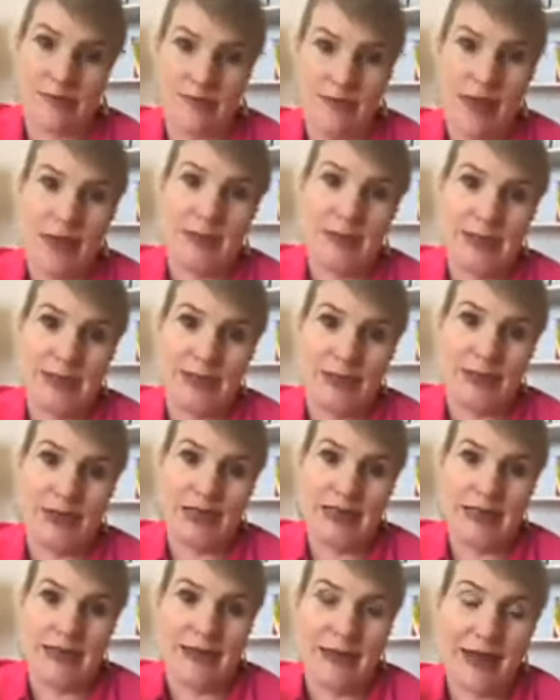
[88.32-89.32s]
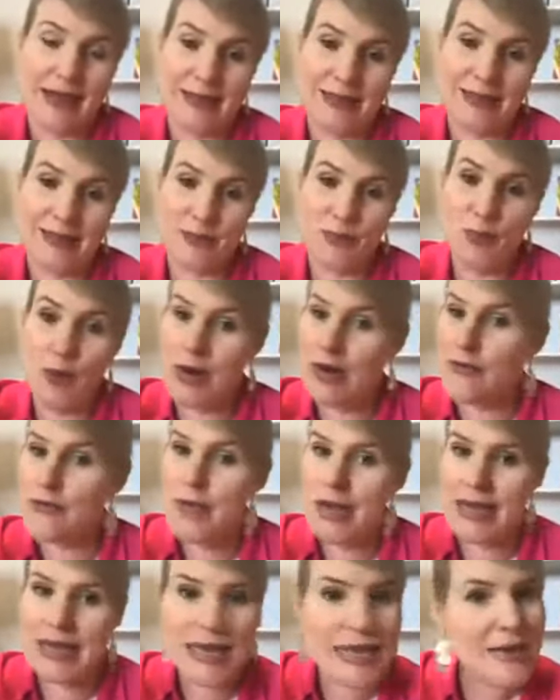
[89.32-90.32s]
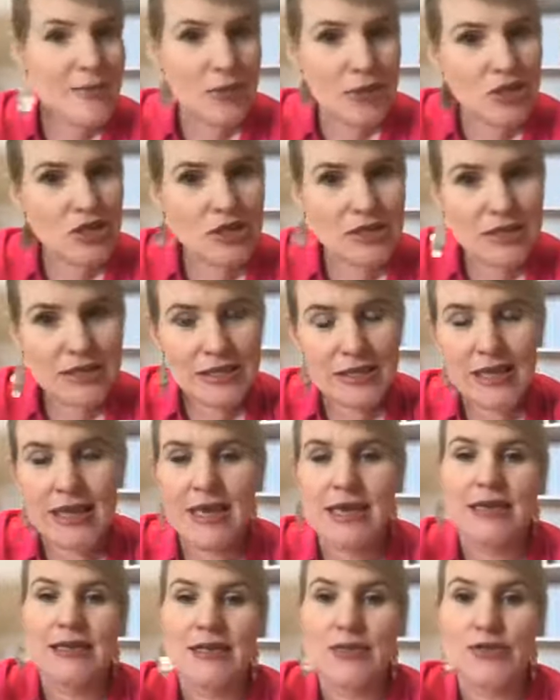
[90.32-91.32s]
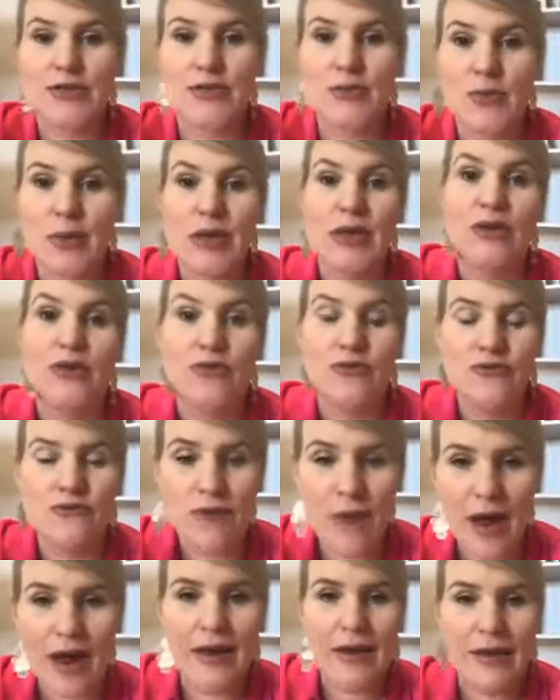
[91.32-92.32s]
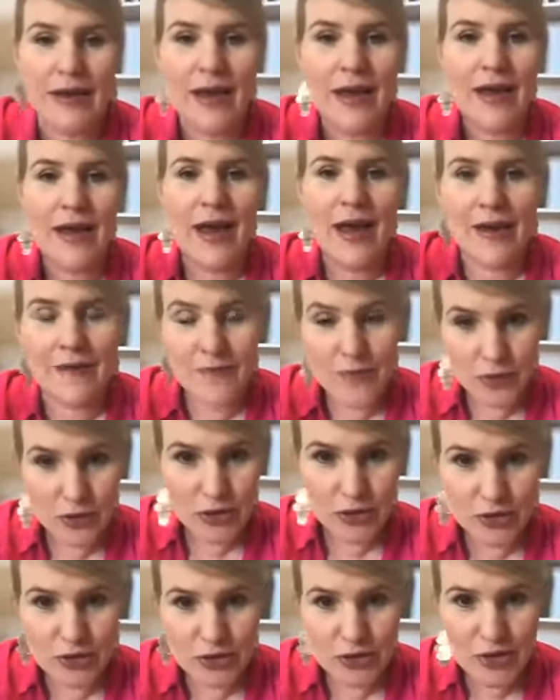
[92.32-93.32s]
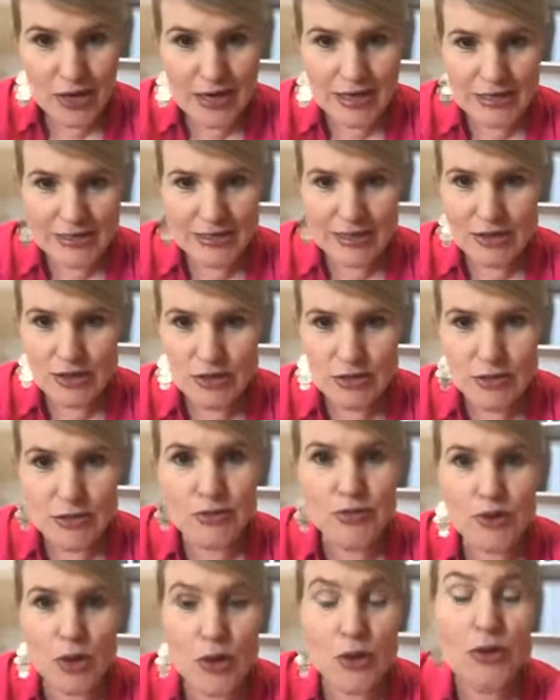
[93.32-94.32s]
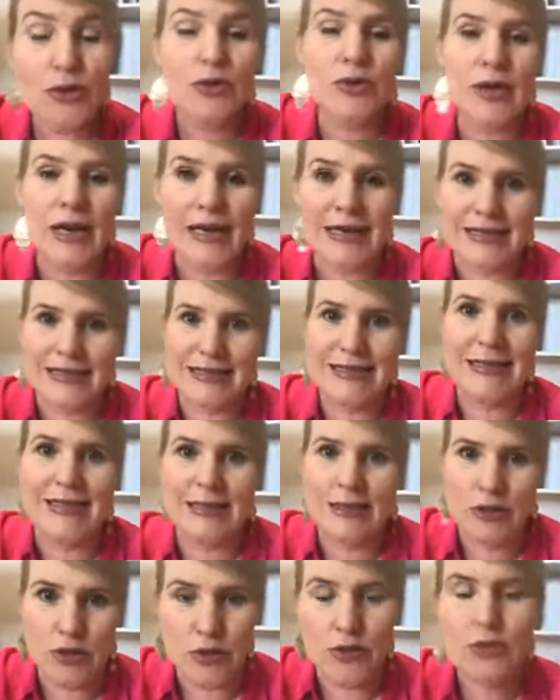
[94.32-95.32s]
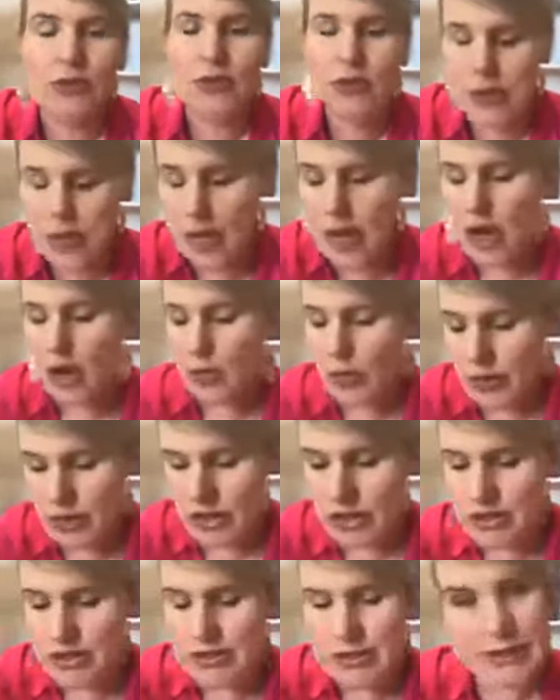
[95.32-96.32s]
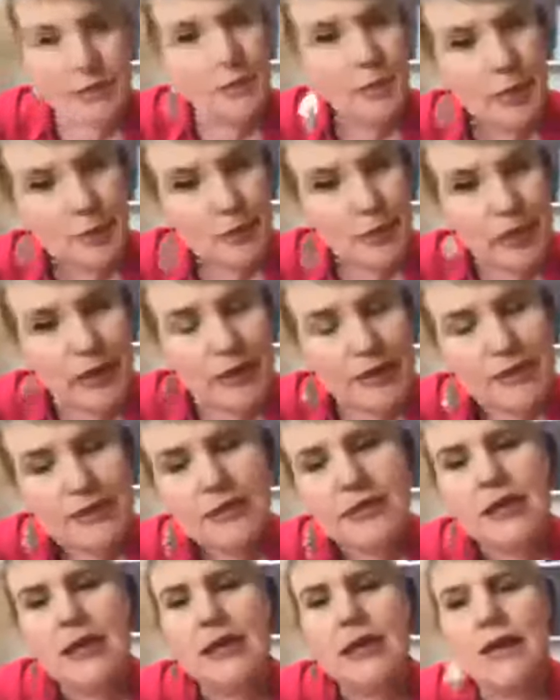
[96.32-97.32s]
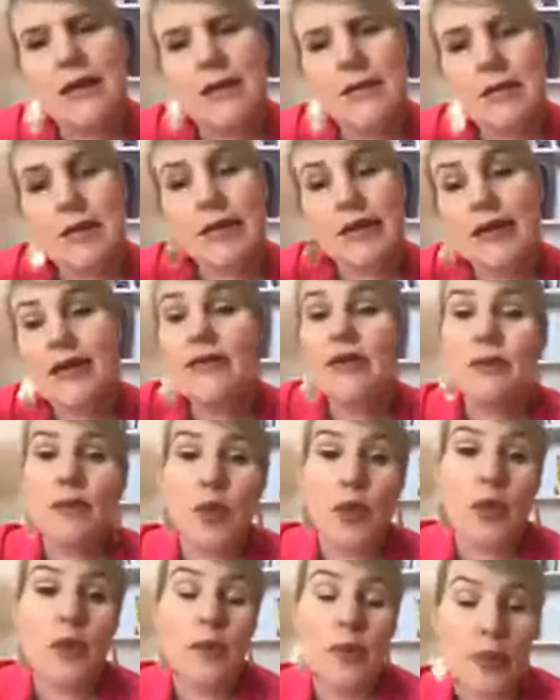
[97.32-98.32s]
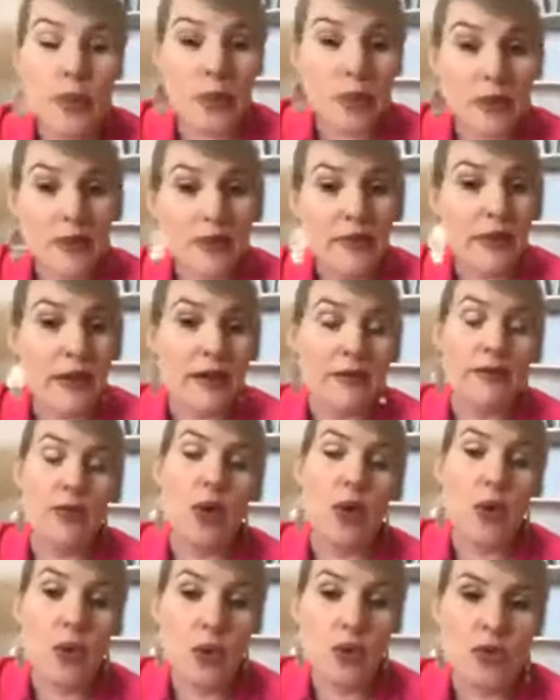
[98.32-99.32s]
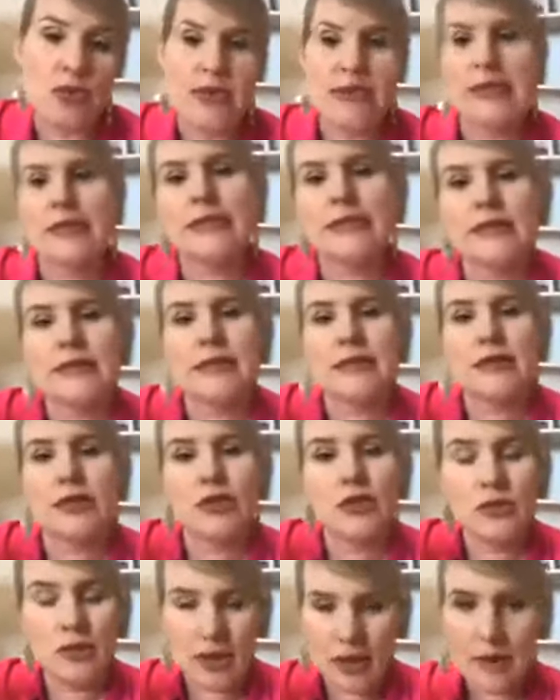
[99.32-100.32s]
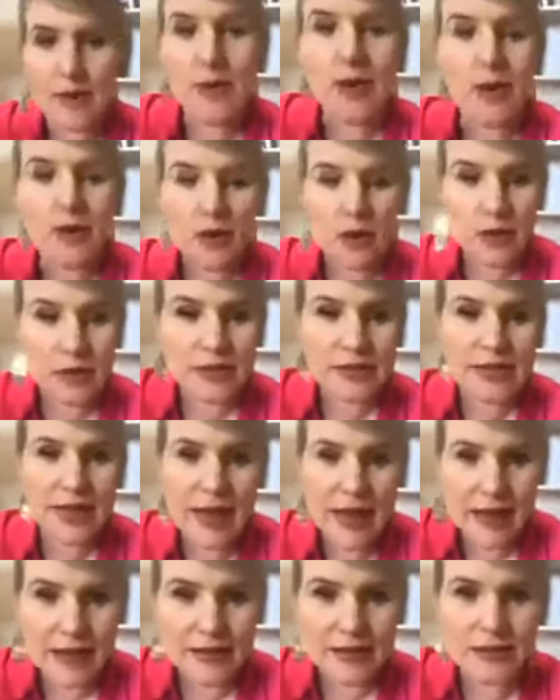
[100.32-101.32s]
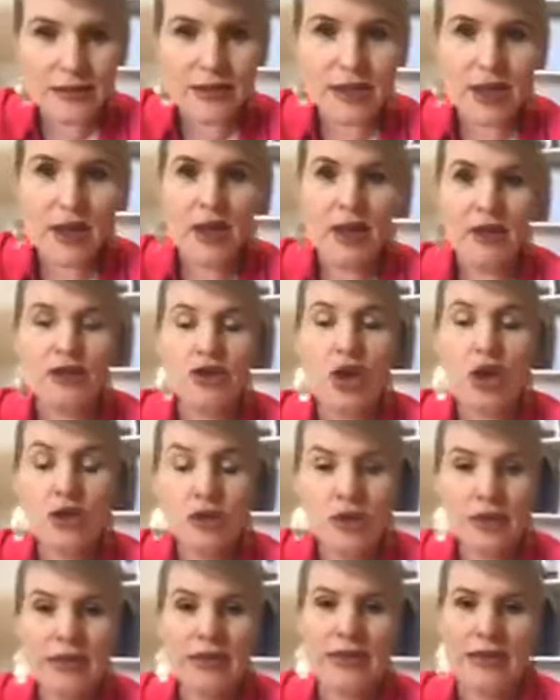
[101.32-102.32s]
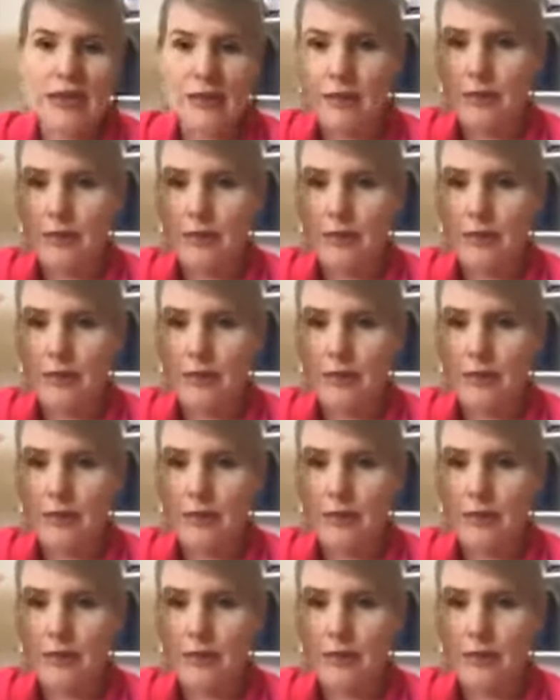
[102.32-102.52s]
Absolutely. That's one of my key missions today, is so that when you run a virtual training session, you don't look like a silly goose, which is a big plus. But even more important than that, of course, is that you come across as totally